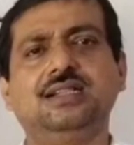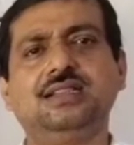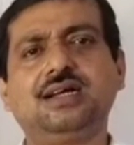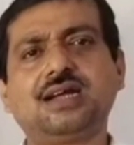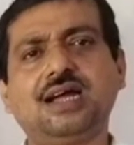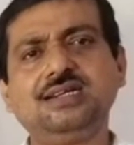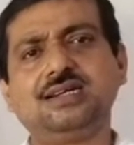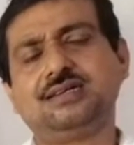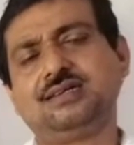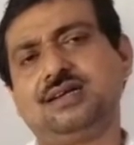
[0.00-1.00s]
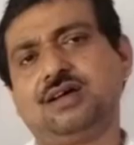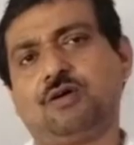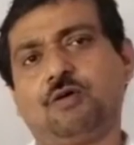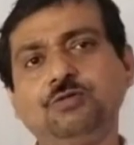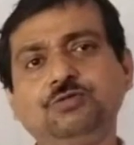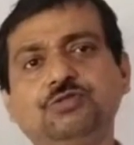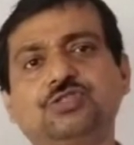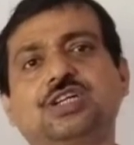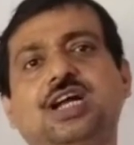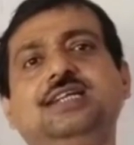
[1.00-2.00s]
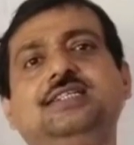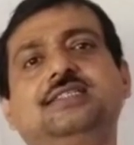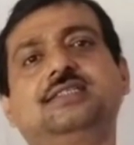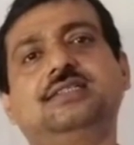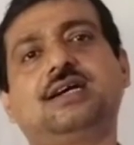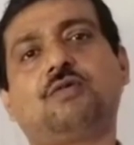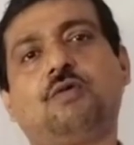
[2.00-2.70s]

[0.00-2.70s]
The title also strikes the